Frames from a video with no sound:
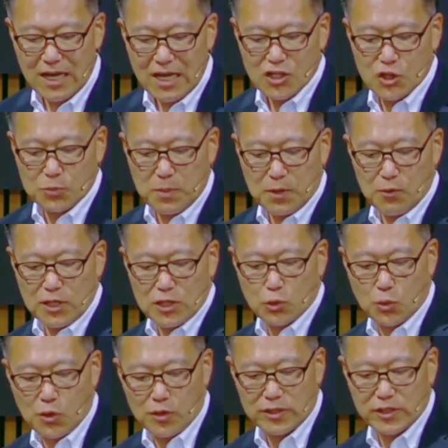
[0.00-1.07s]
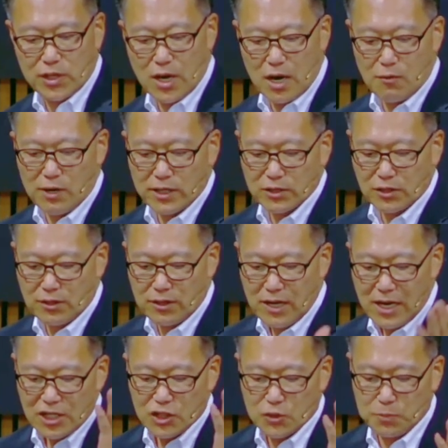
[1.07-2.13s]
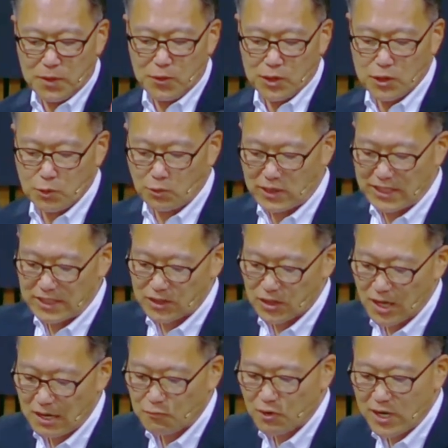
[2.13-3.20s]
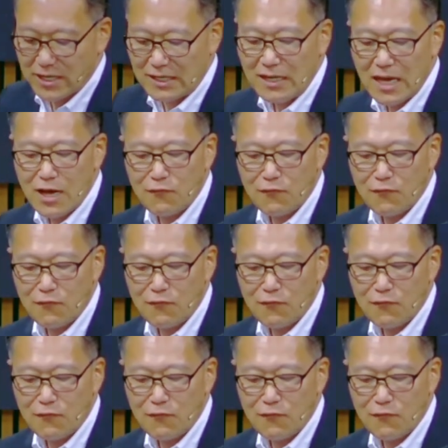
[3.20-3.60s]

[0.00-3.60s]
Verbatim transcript: spiritual character, spiritual integrity,